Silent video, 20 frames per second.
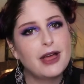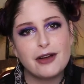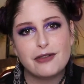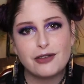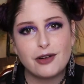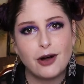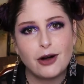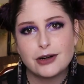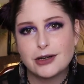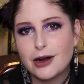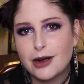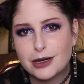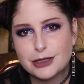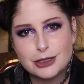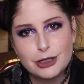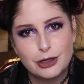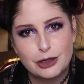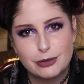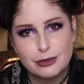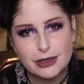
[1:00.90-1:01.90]
that for our
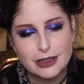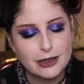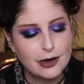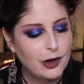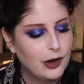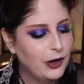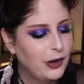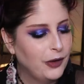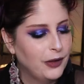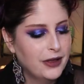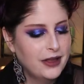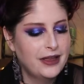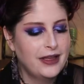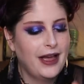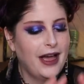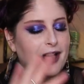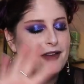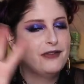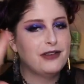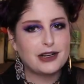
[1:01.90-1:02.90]
October haul.
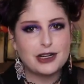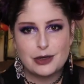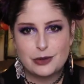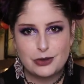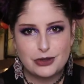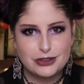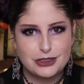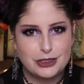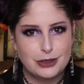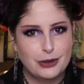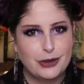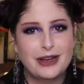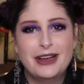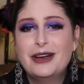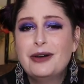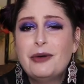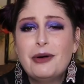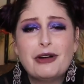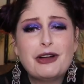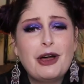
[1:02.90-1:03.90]
I figure we'll do,
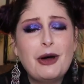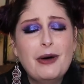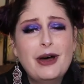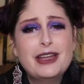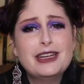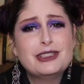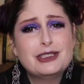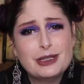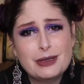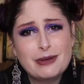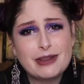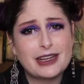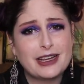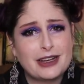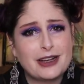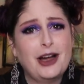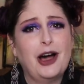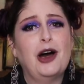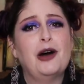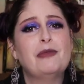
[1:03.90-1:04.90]
we'll go ahead and do like
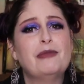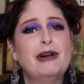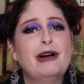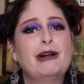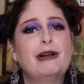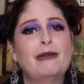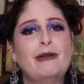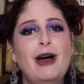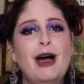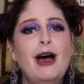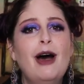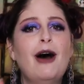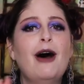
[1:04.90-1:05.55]
a combo